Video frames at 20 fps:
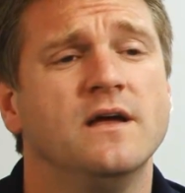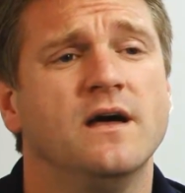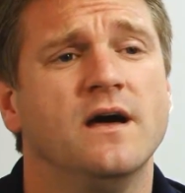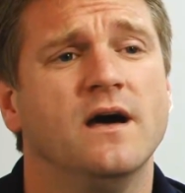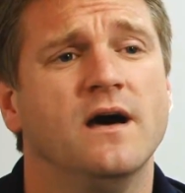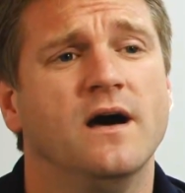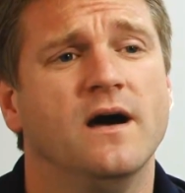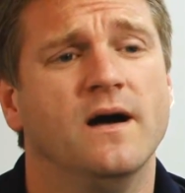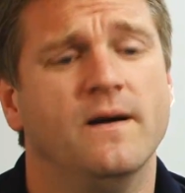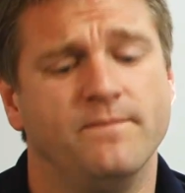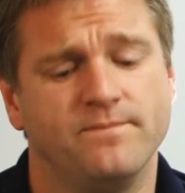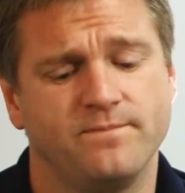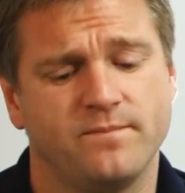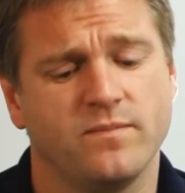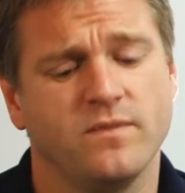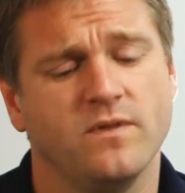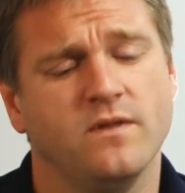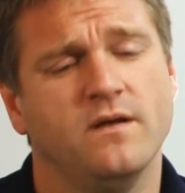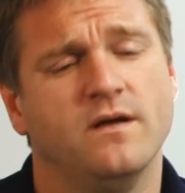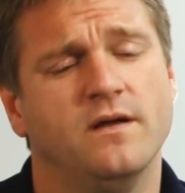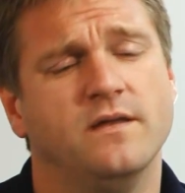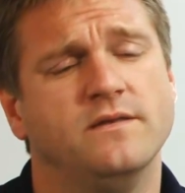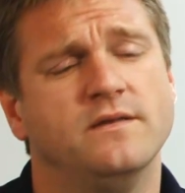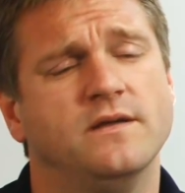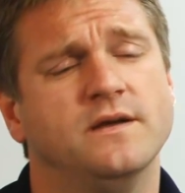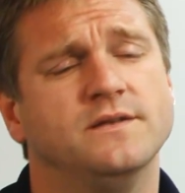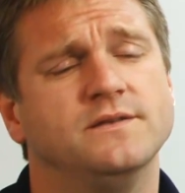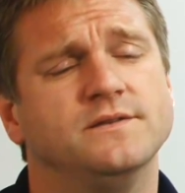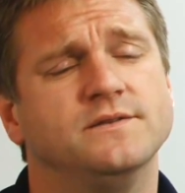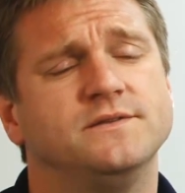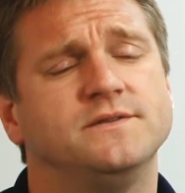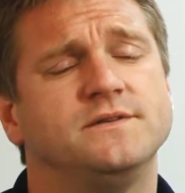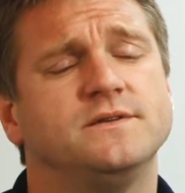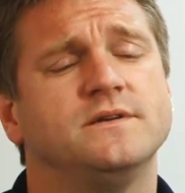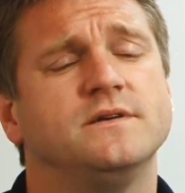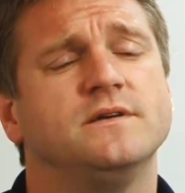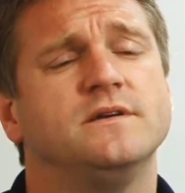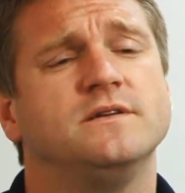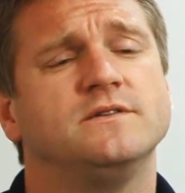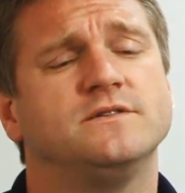and
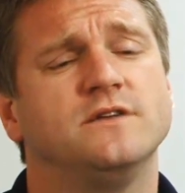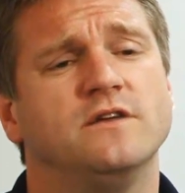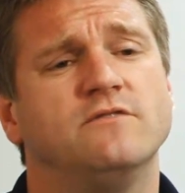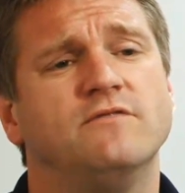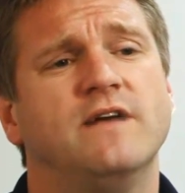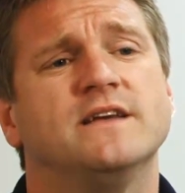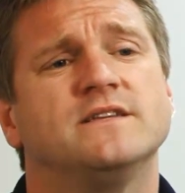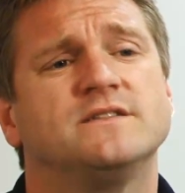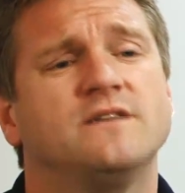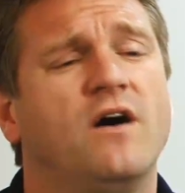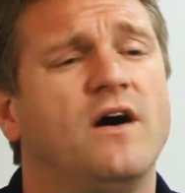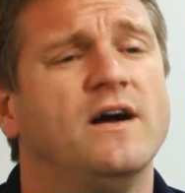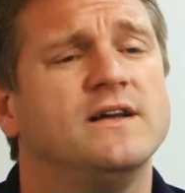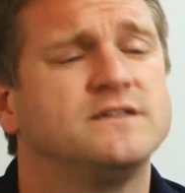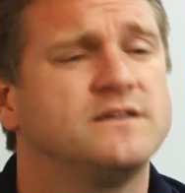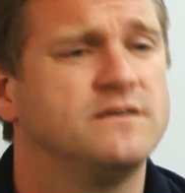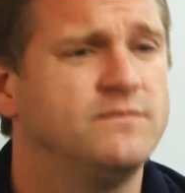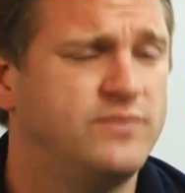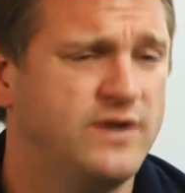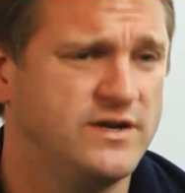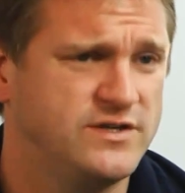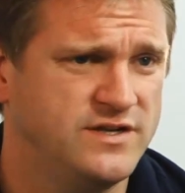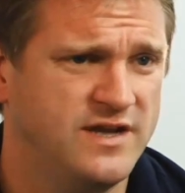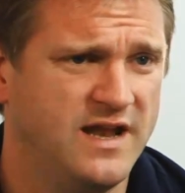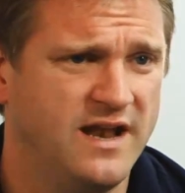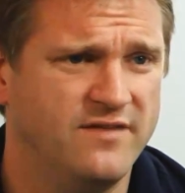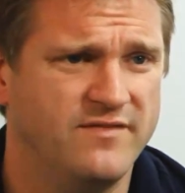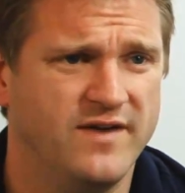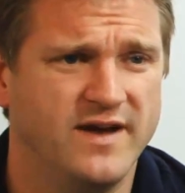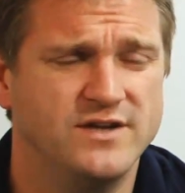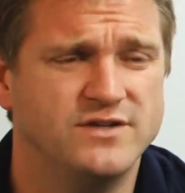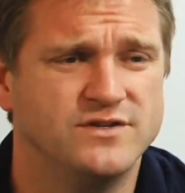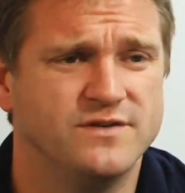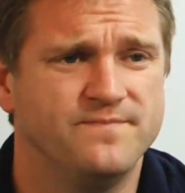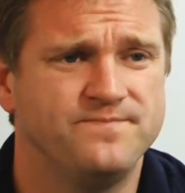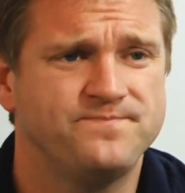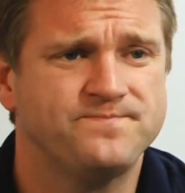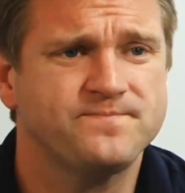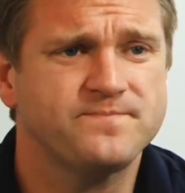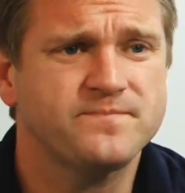so your rest, ice, compression, elevation.
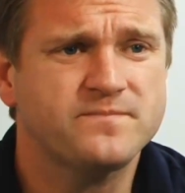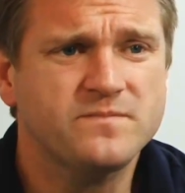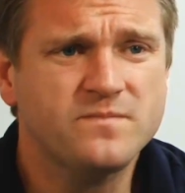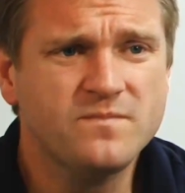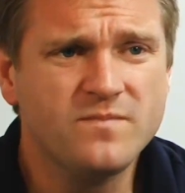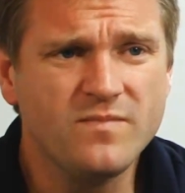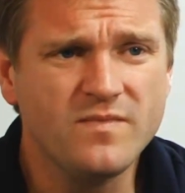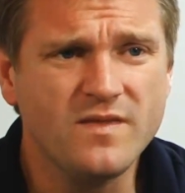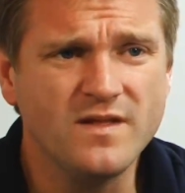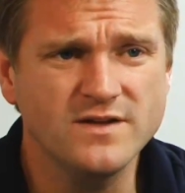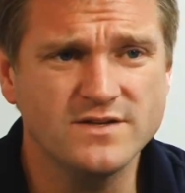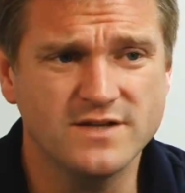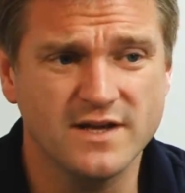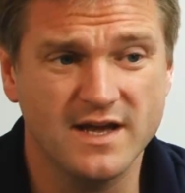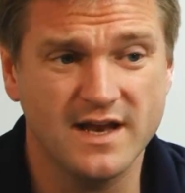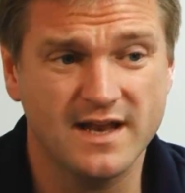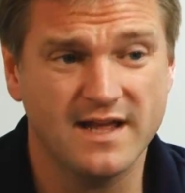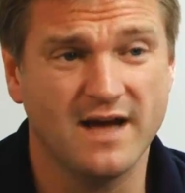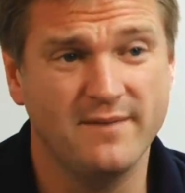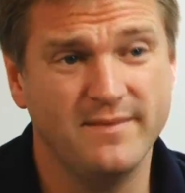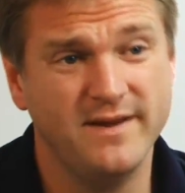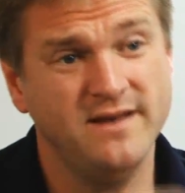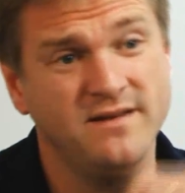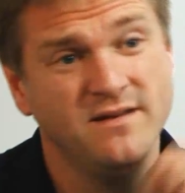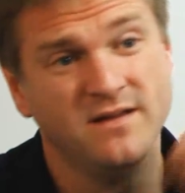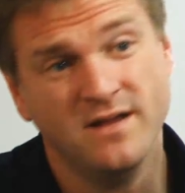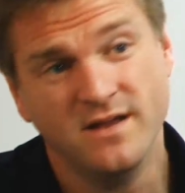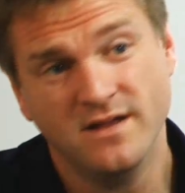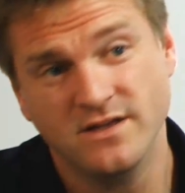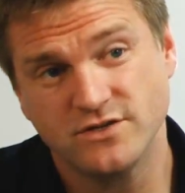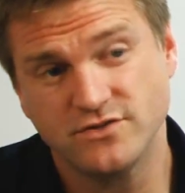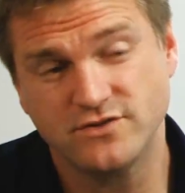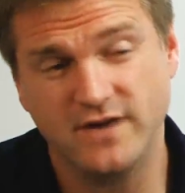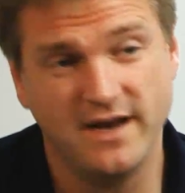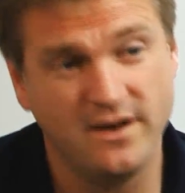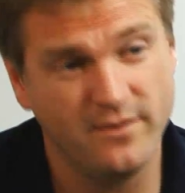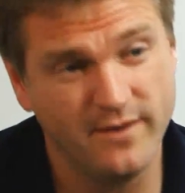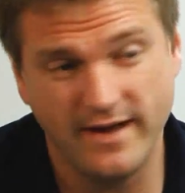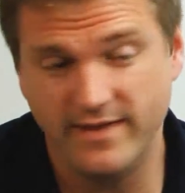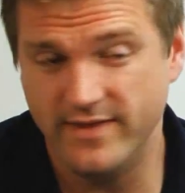So they're going to come in
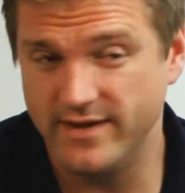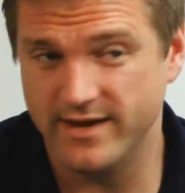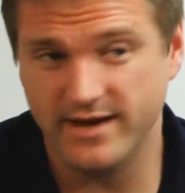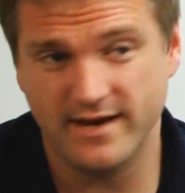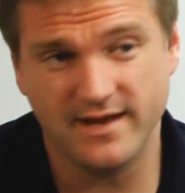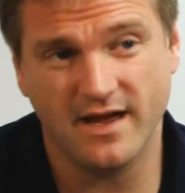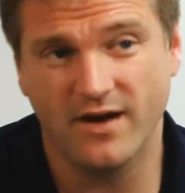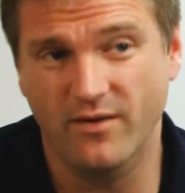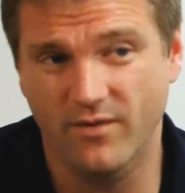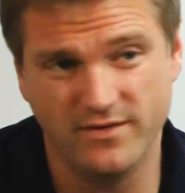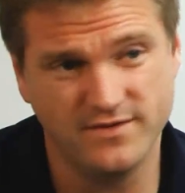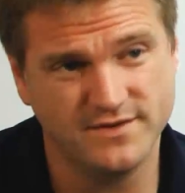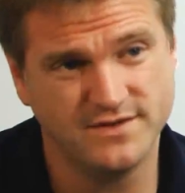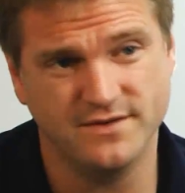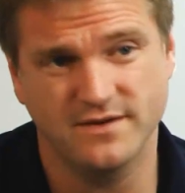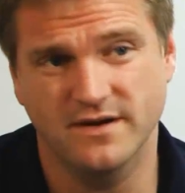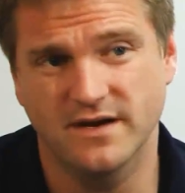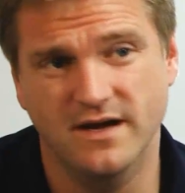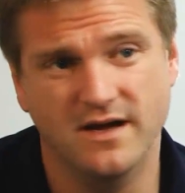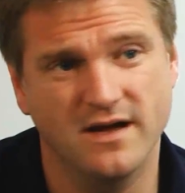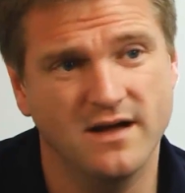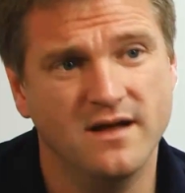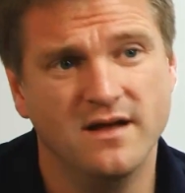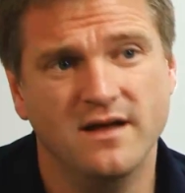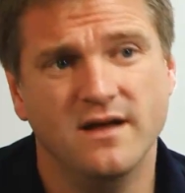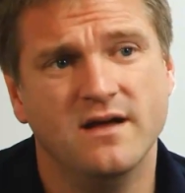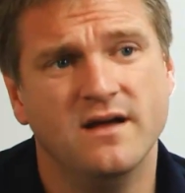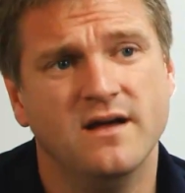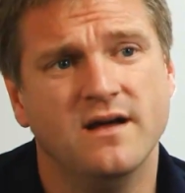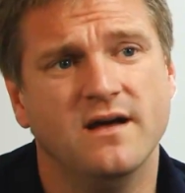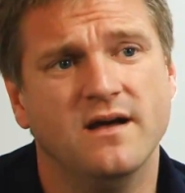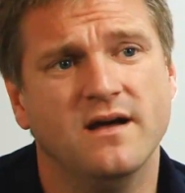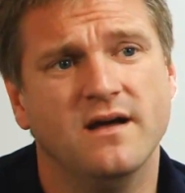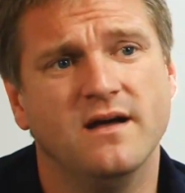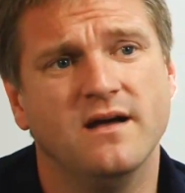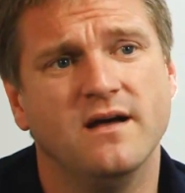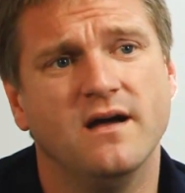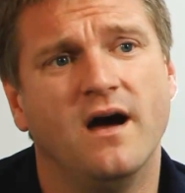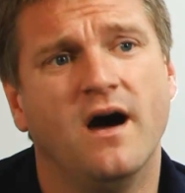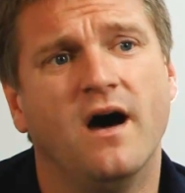straight away. They're going to go on to
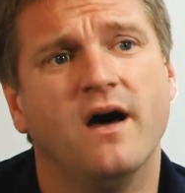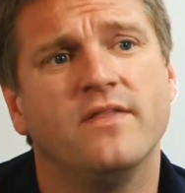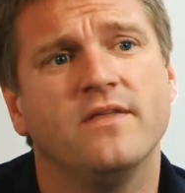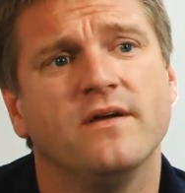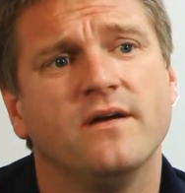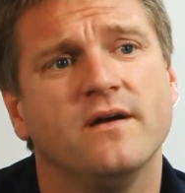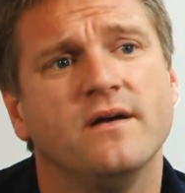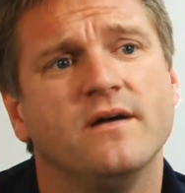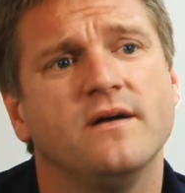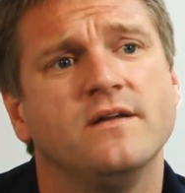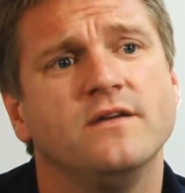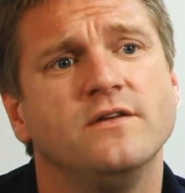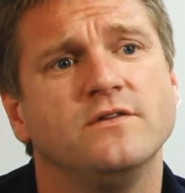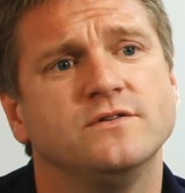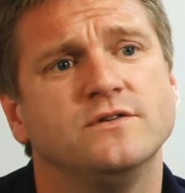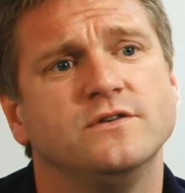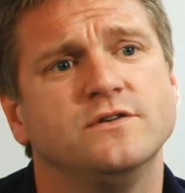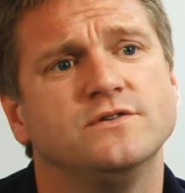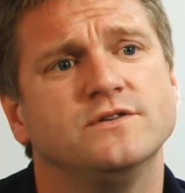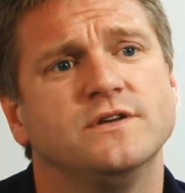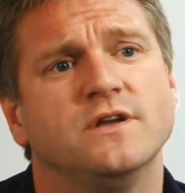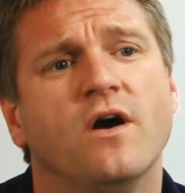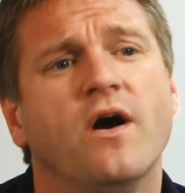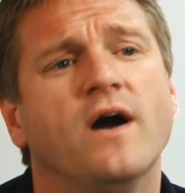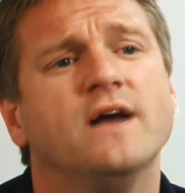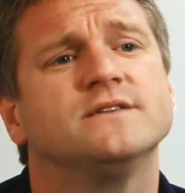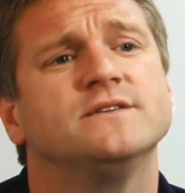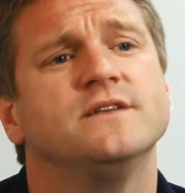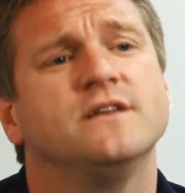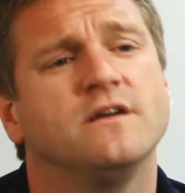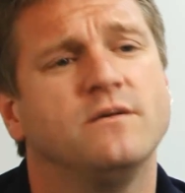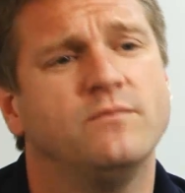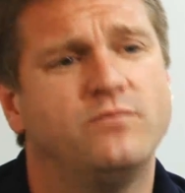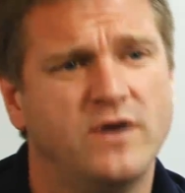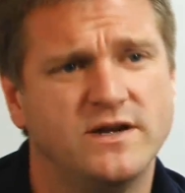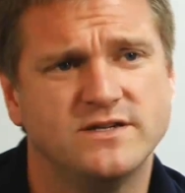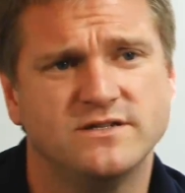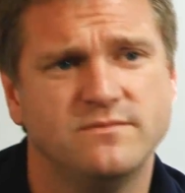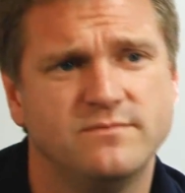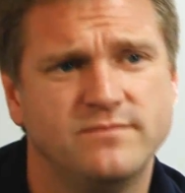either using ice in a
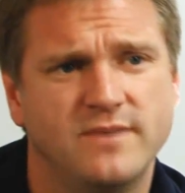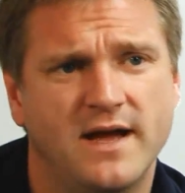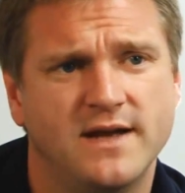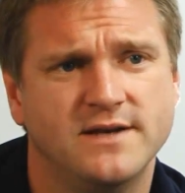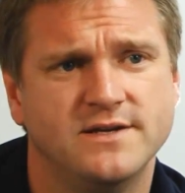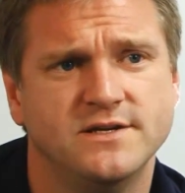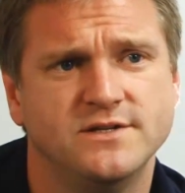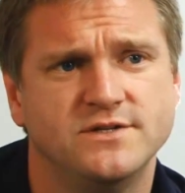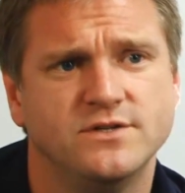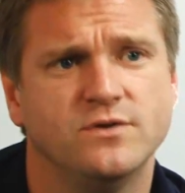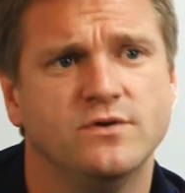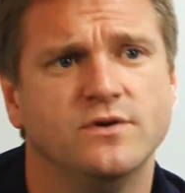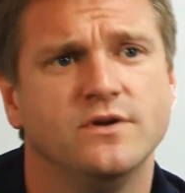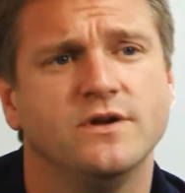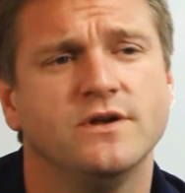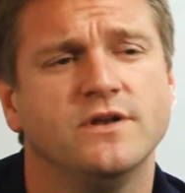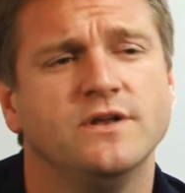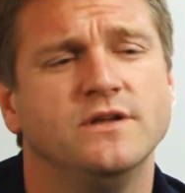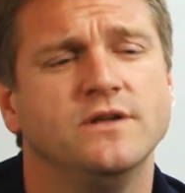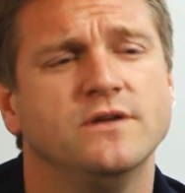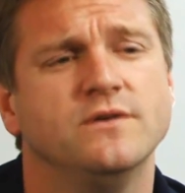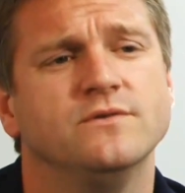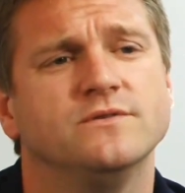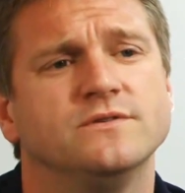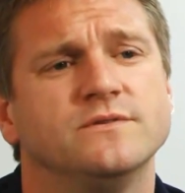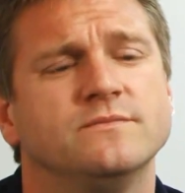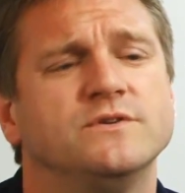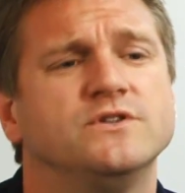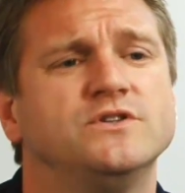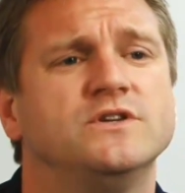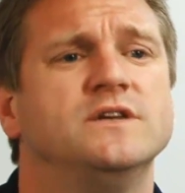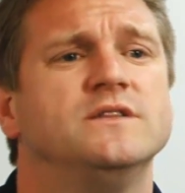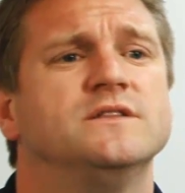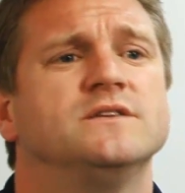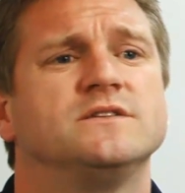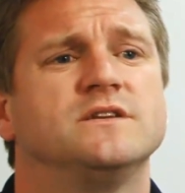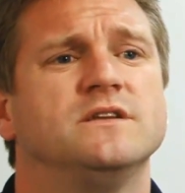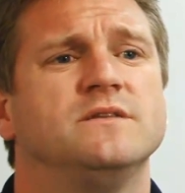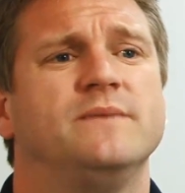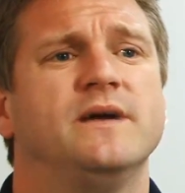compression bandage, or you're going to use a machine
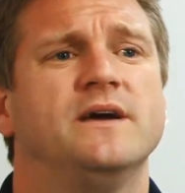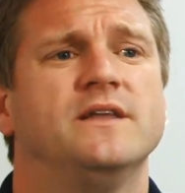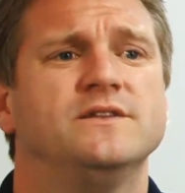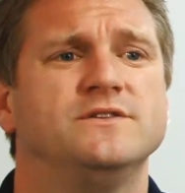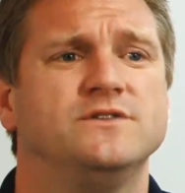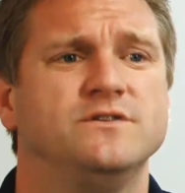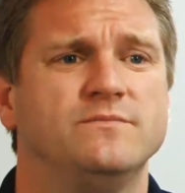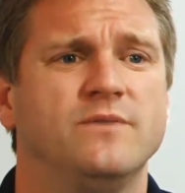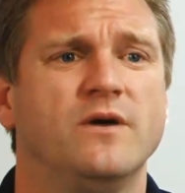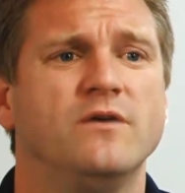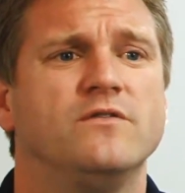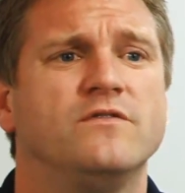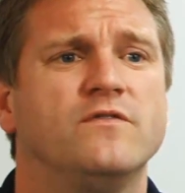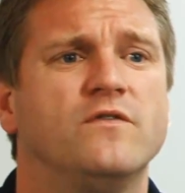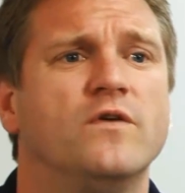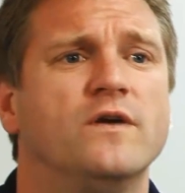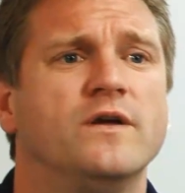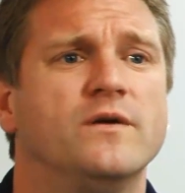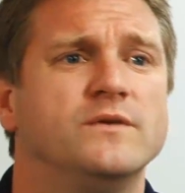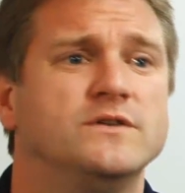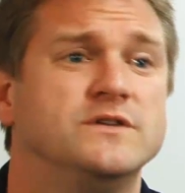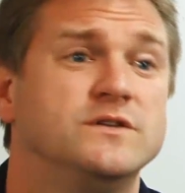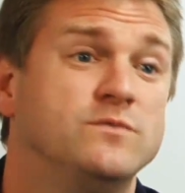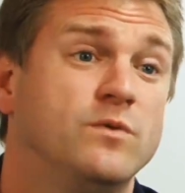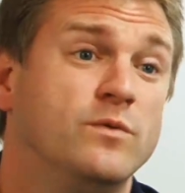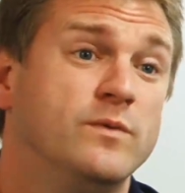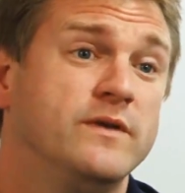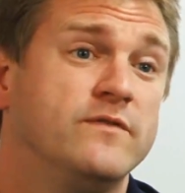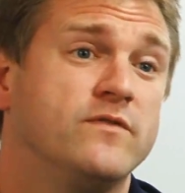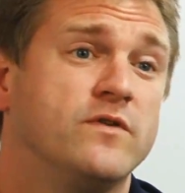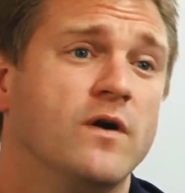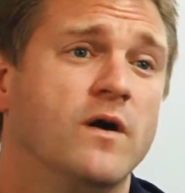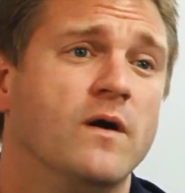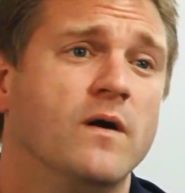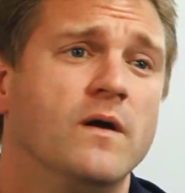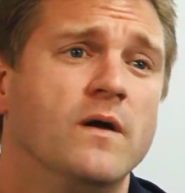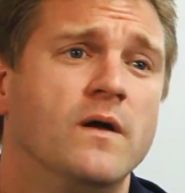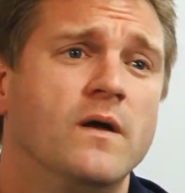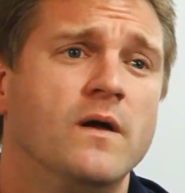that's going to be able to do both for you, which is what we've got.